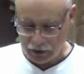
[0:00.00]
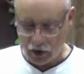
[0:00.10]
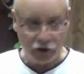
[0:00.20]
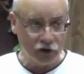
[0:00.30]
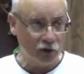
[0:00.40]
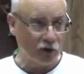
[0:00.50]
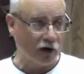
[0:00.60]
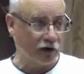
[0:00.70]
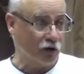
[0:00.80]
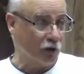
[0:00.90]
Are
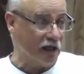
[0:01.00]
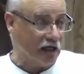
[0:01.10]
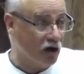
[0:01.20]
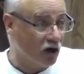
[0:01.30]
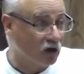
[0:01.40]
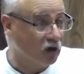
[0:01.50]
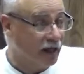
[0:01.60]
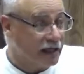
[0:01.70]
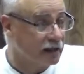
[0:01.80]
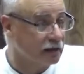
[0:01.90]
you
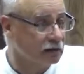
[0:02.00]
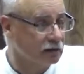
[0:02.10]
Enoch-like?